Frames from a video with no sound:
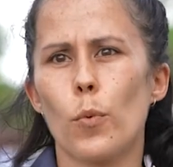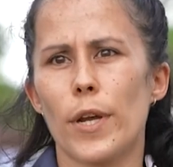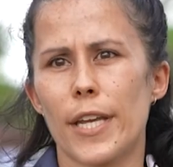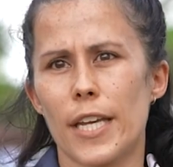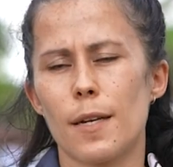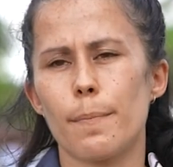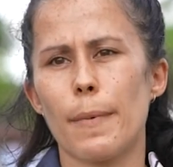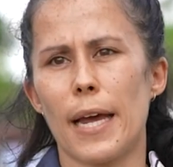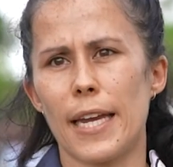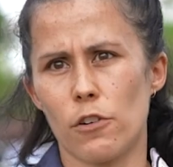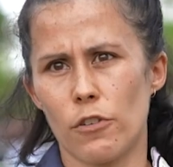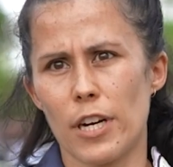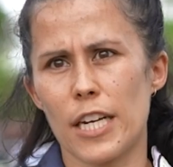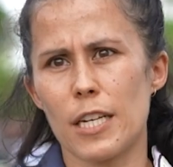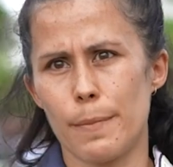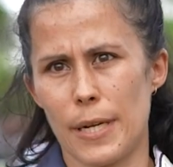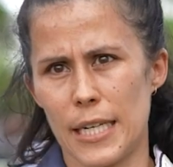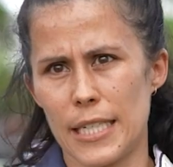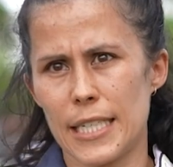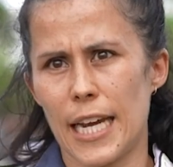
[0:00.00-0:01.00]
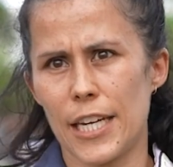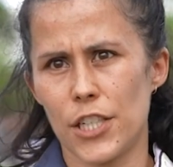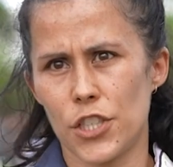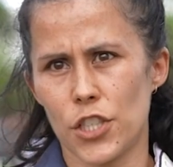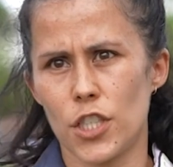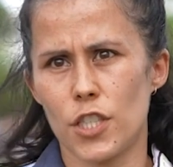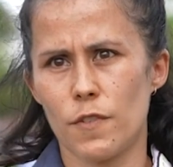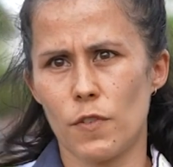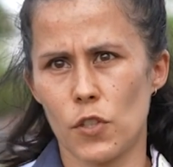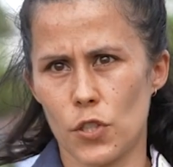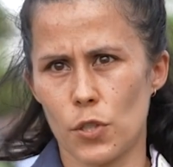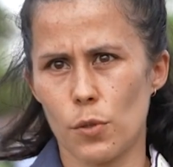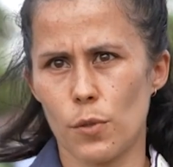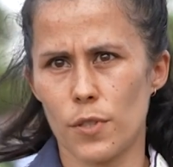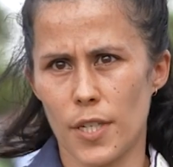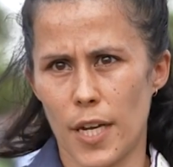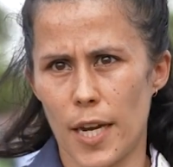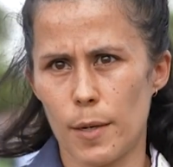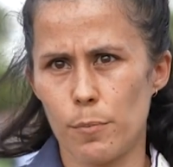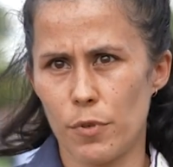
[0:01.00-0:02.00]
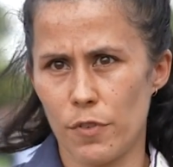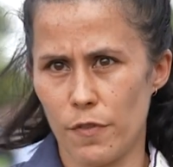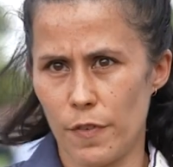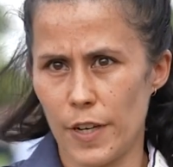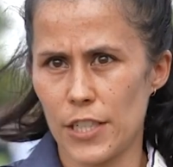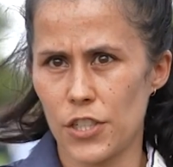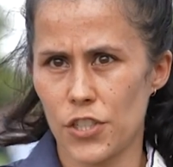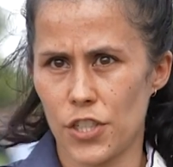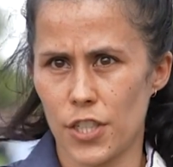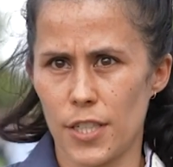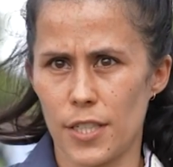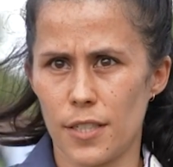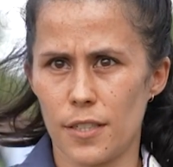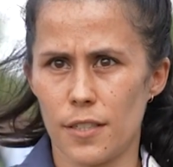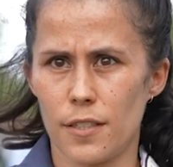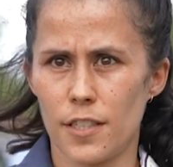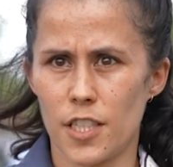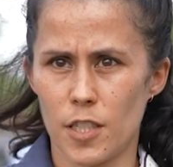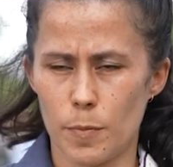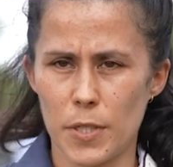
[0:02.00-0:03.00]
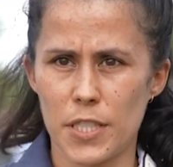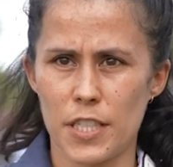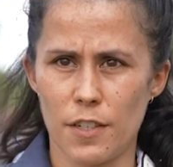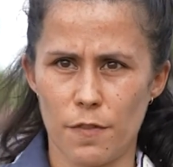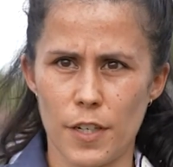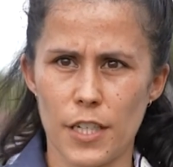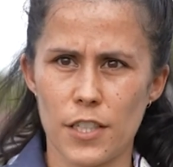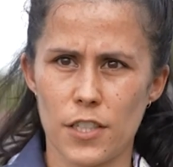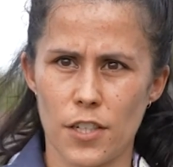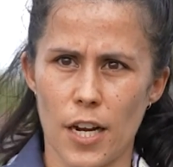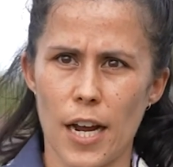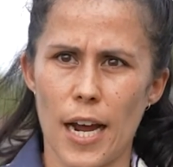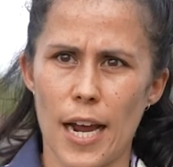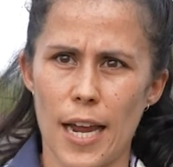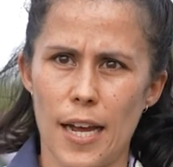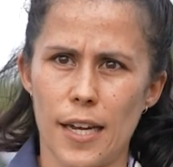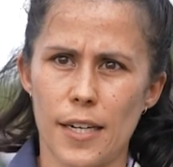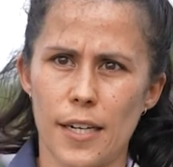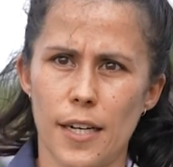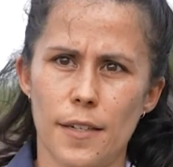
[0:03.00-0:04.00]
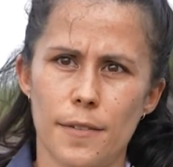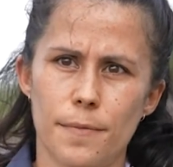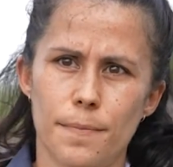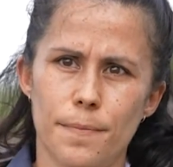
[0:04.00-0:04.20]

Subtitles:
we can make recommendations for suicide prevention specific to Guyana.